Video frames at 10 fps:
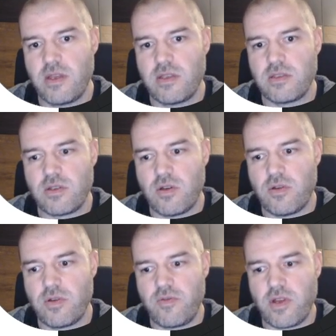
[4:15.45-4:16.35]
So
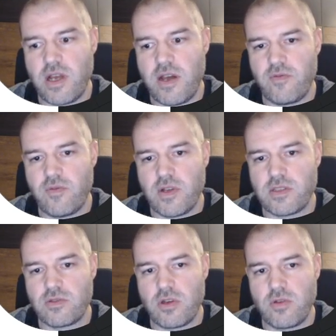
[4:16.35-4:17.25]
if you have one
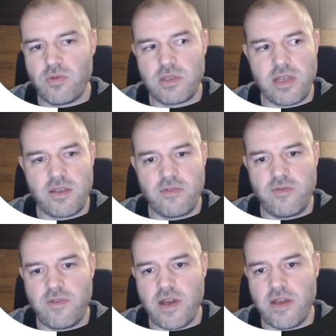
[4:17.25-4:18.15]
store with like
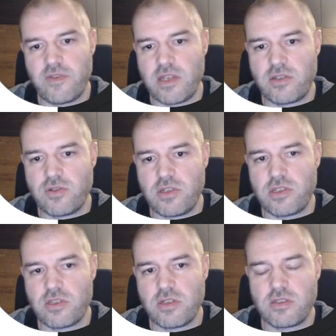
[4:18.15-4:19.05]
5 cache
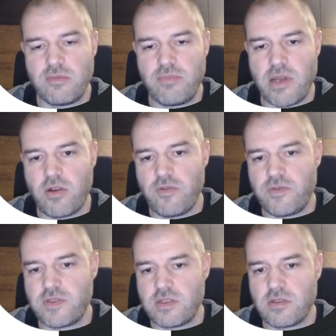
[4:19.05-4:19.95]
registers, a back
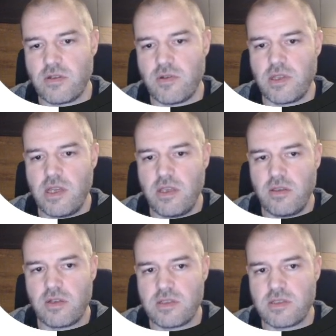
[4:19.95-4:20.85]
office, and so on, you
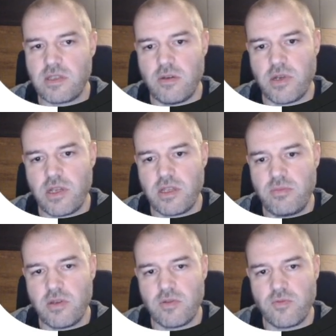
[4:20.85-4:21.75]
can install
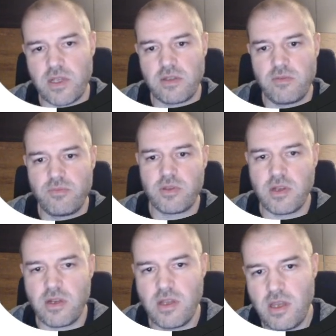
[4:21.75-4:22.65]
mariadb on one computer,